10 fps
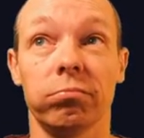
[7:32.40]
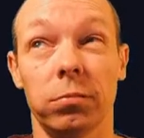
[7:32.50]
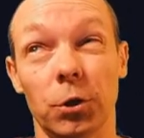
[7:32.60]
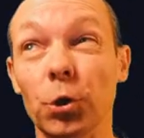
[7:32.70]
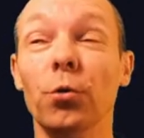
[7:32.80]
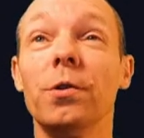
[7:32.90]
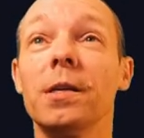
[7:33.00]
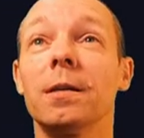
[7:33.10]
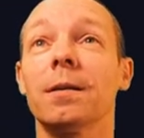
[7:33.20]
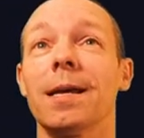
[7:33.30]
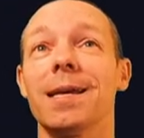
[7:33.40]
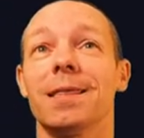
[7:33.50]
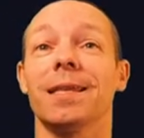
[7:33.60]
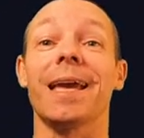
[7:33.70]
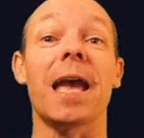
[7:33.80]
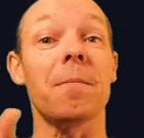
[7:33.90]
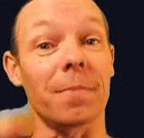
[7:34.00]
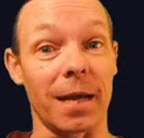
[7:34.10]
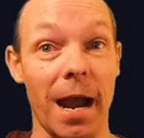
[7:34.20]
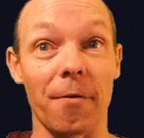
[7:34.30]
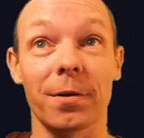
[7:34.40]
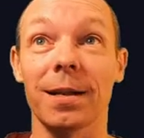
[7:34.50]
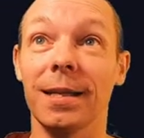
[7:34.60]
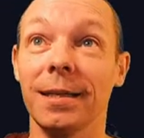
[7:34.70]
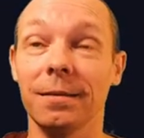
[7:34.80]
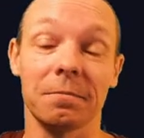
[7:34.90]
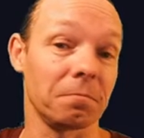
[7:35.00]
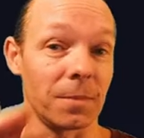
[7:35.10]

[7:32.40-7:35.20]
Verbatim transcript: union in the game currently.